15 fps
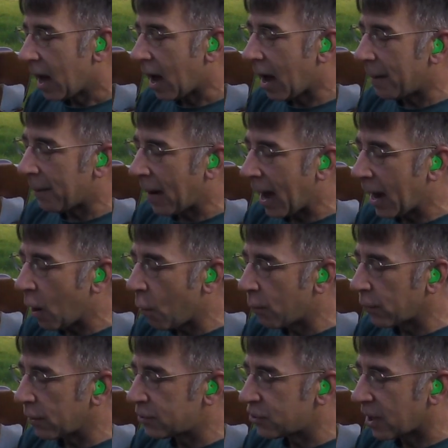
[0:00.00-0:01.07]
I
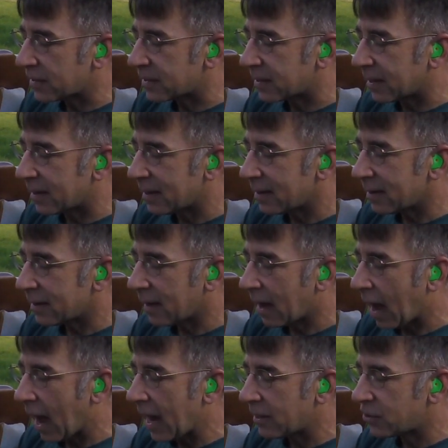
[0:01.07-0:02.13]
over-adjusted. I